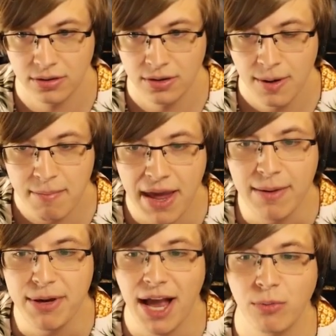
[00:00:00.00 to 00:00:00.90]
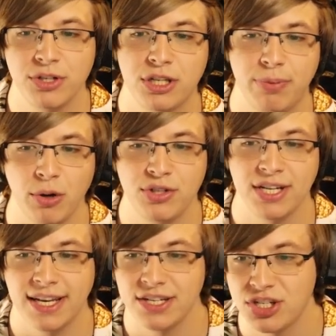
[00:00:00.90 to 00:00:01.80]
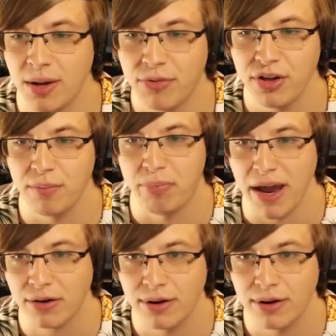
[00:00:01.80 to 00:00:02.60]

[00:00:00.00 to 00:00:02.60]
Maybe I was supposed to get something better